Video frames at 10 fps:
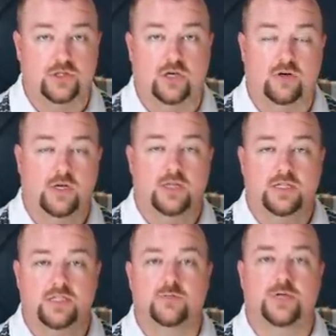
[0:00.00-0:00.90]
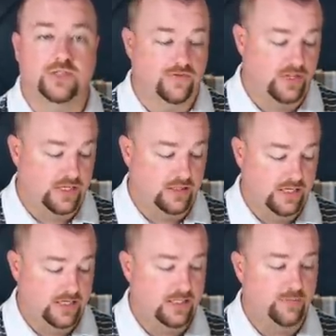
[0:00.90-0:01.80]
So this is a bunch of
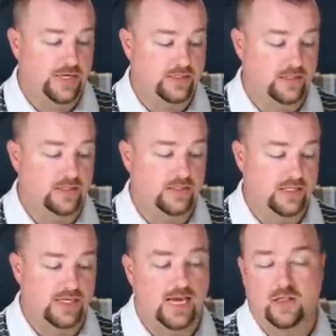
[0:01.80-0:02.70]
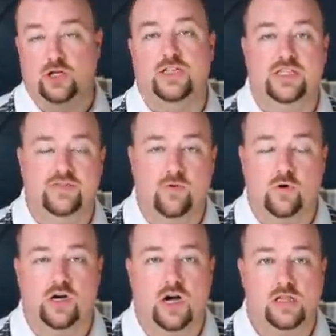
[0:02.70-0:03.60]
legalese that basically says, hey, look at these
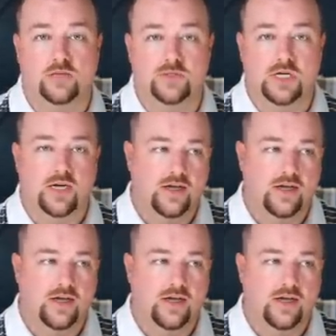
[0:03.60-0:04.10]
four columns.